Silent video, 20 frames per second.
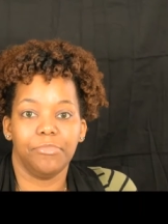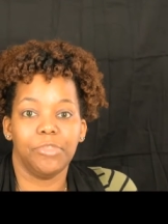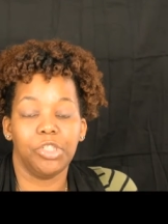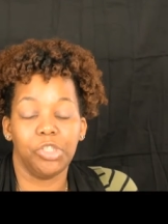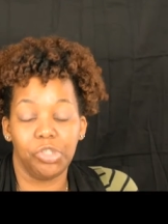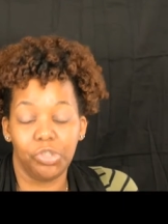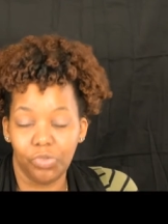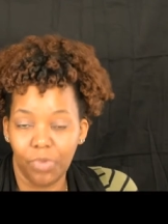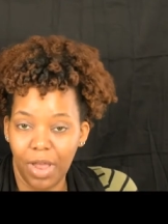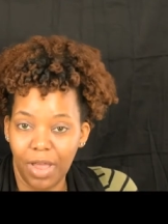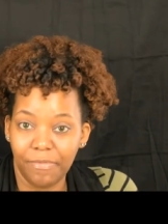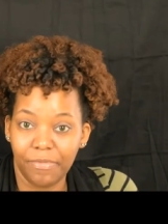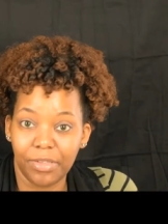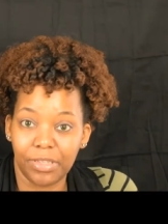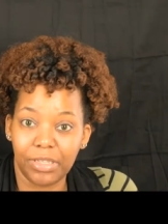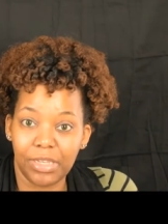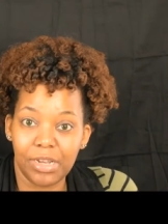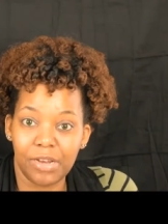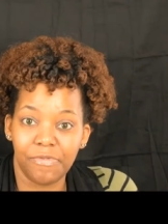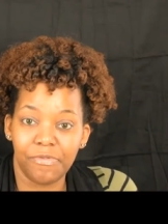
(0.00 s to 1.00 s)
Do you have the
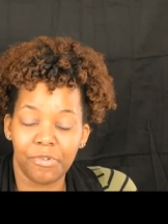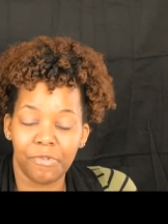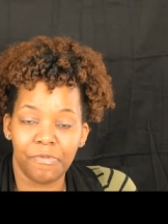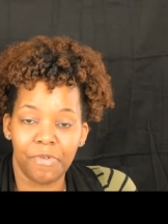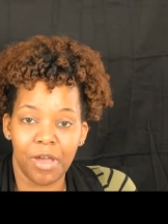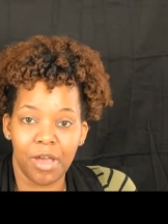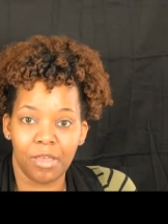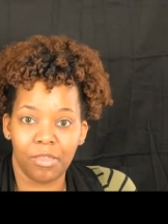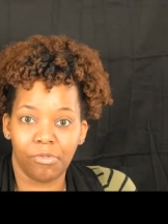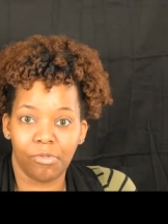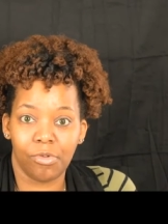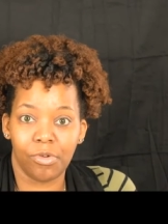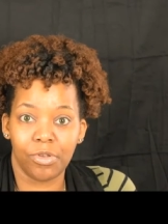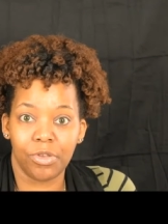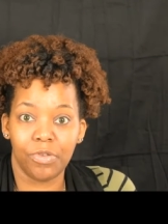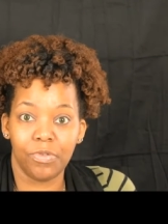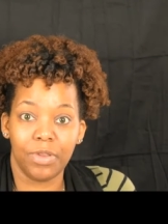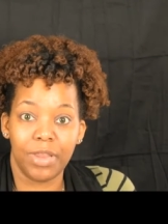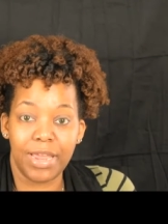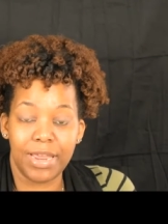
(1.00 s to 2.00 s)
sin of your father on
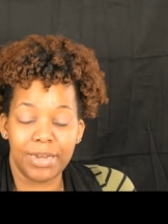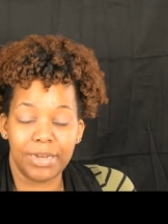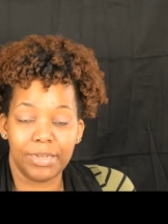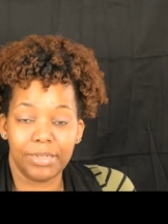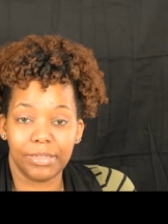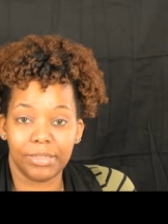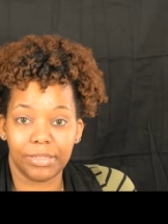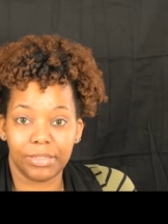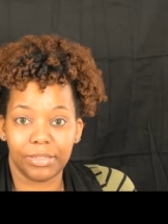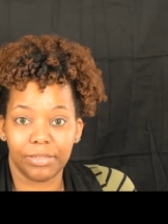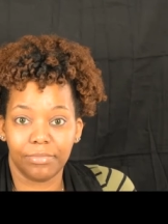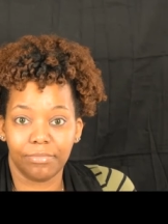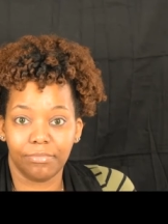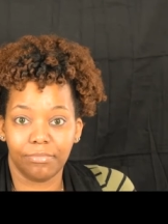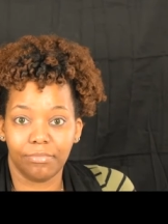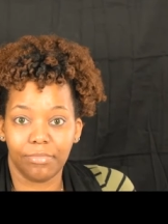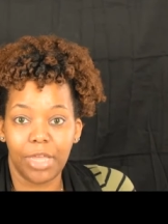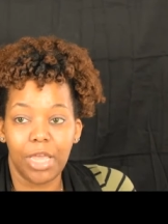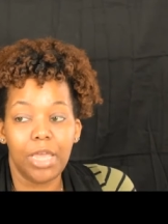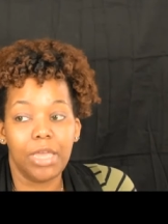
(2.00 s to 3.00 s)
you, ladies?
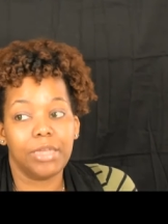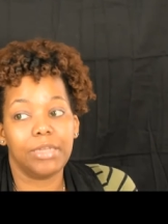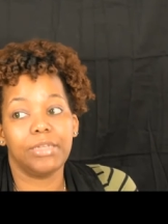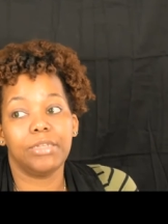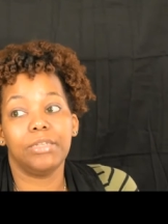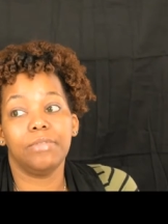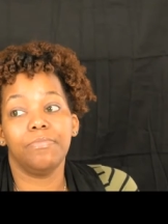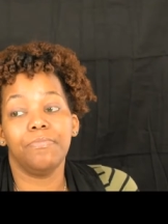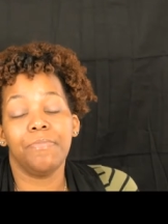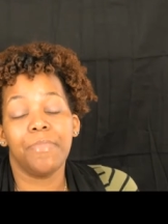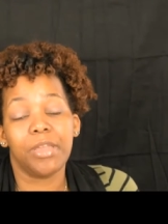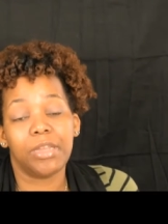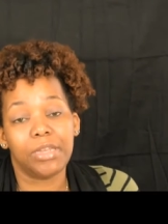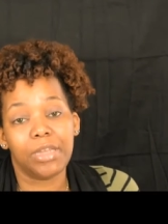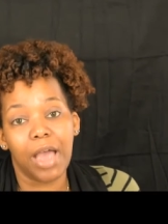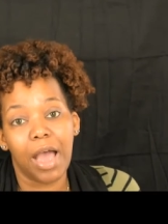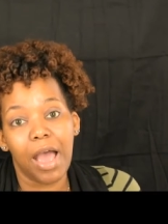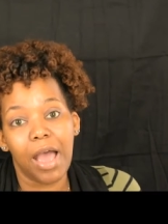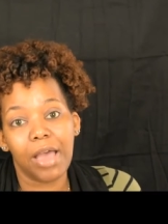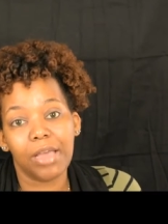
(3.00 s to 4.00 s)

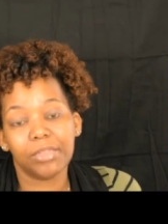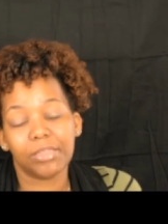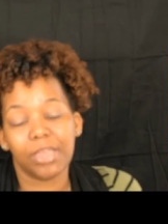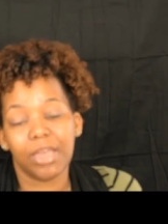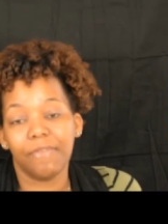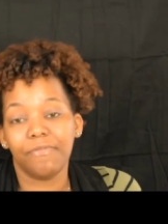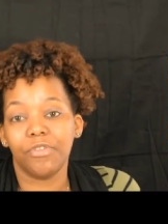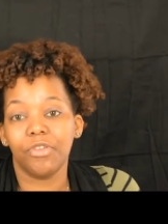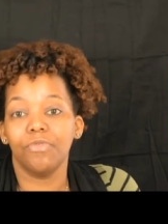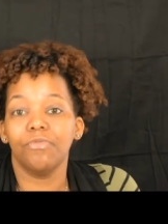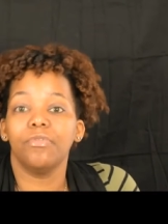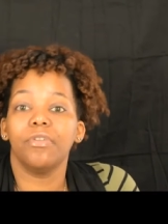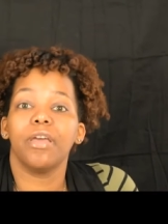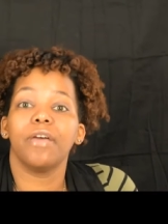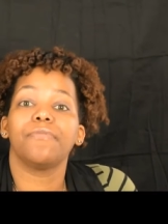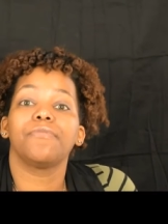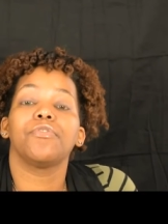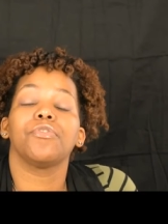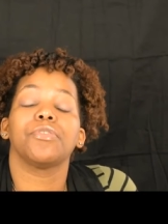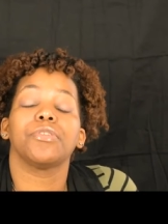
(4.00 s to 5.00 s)
Guys, have you
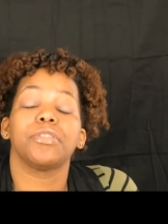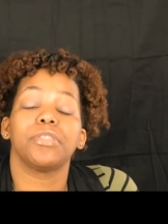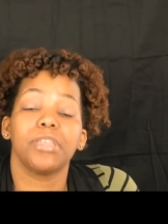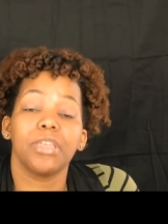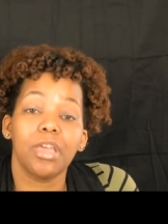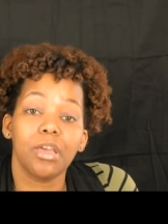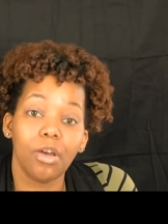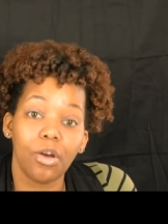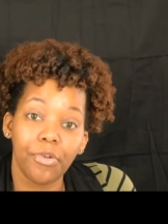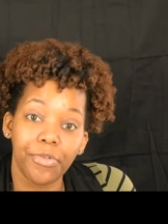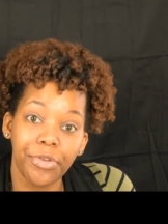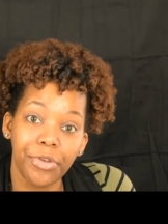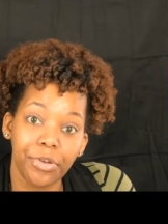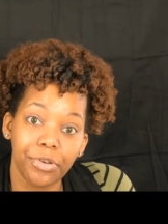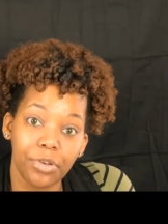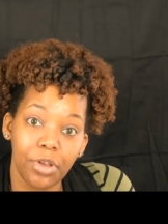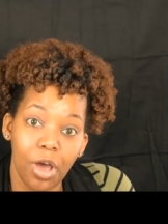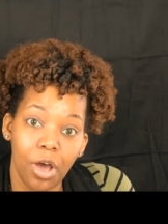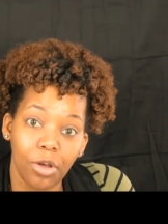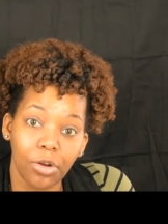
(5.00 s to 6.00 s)
left your sin on
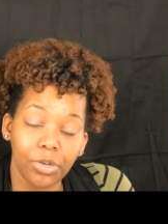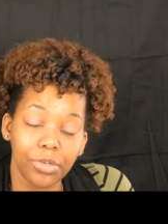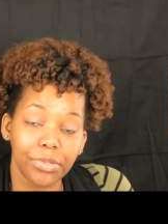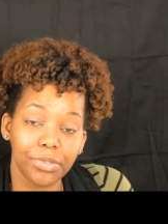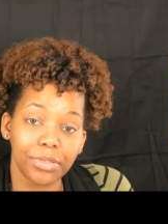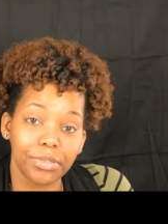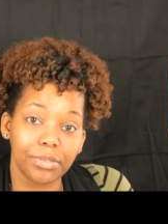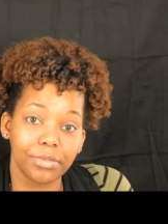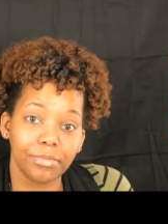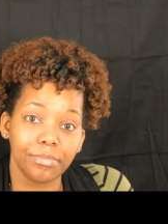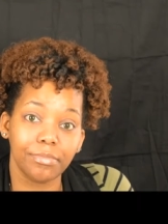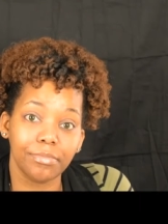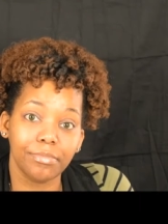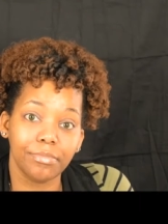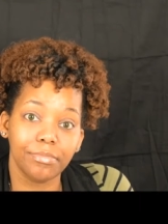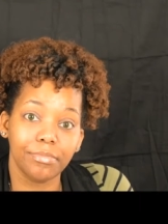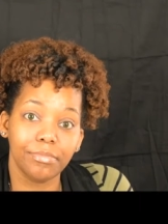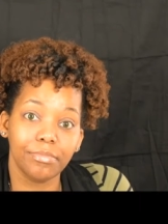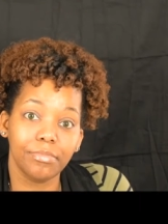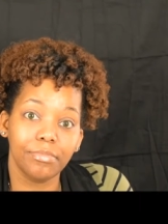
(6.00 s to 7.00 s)
your daughters?
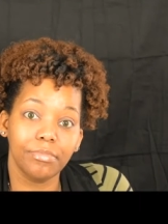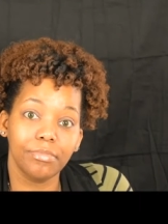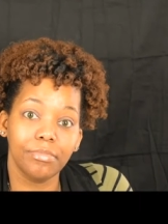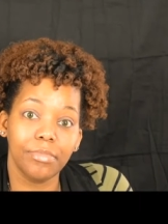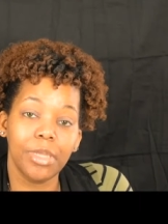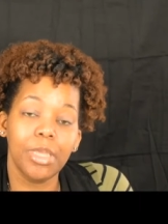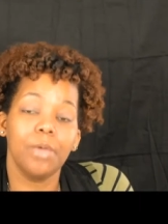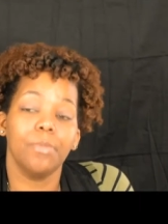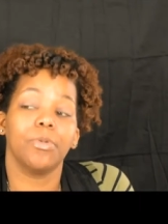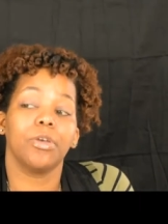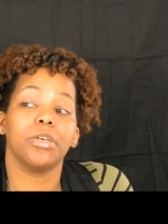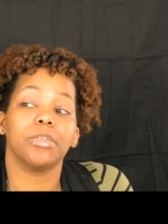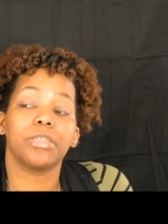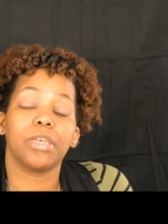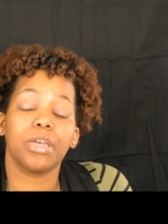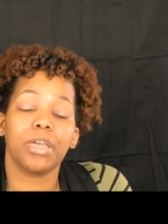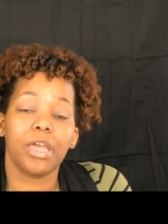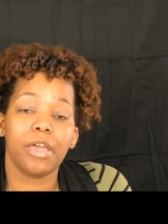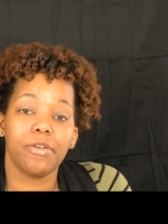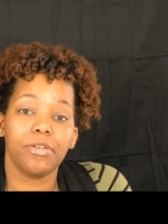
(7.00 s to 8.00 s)
Because
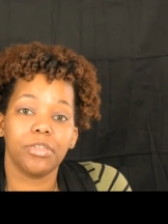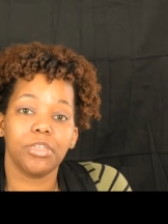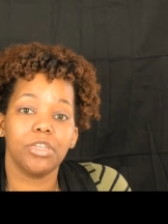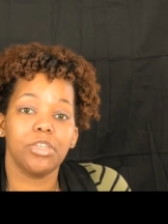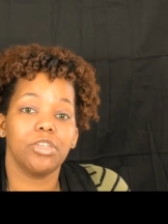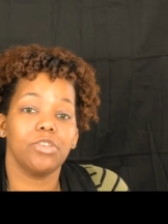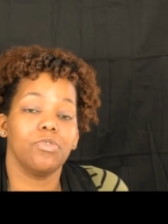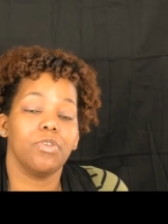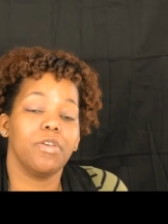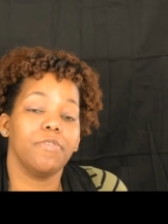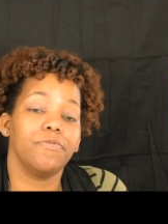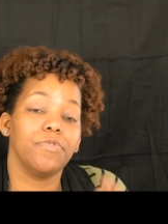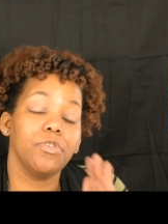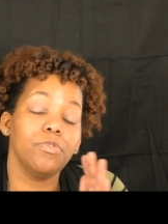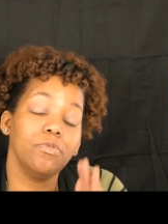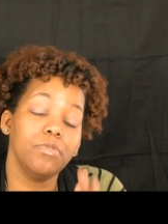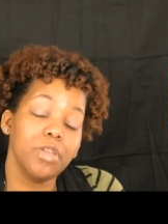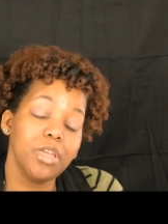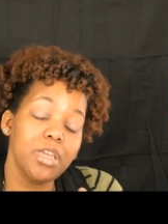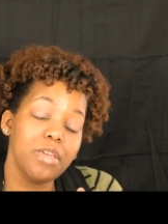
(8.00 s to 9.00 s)
I guarantee you, if
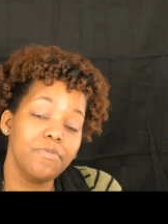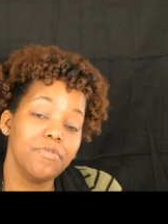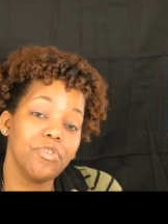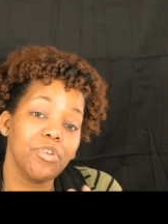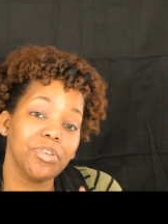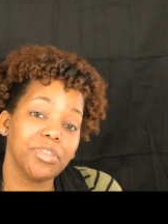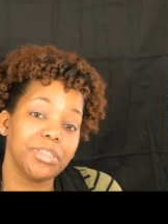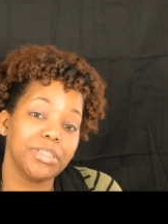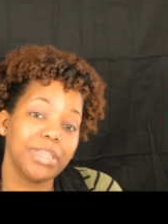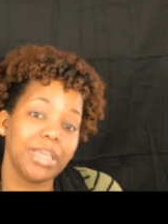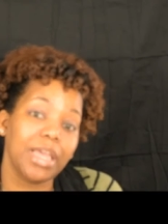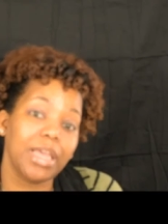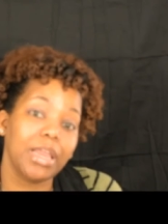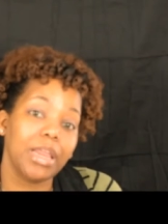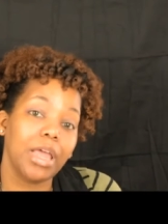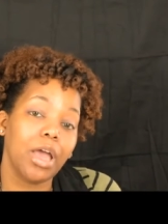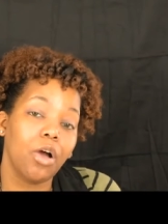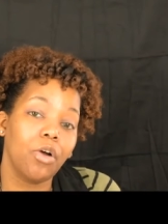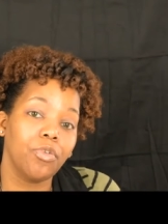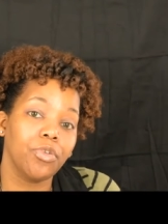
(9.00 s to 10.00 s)
you leave your
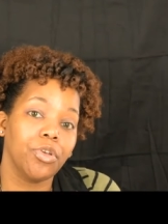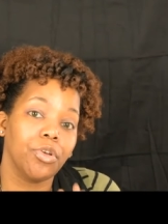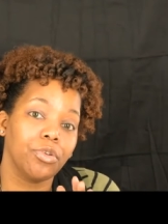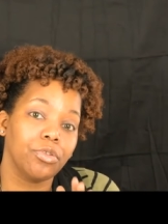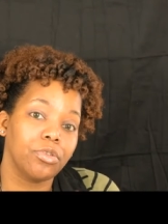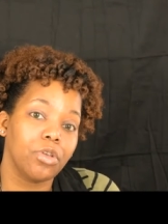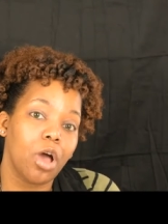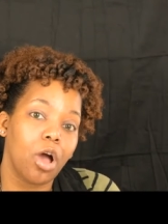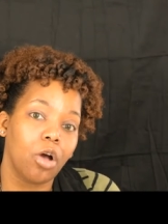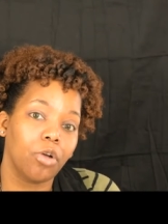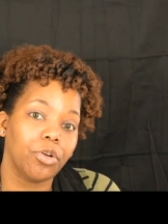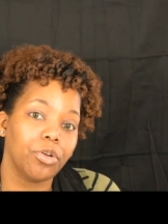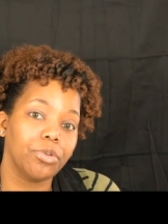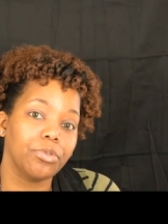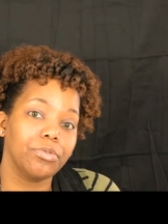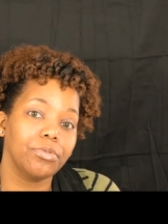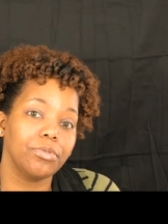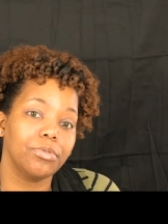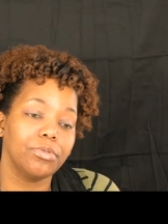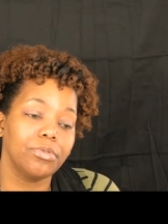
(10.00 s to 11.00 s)
sin on your daughter,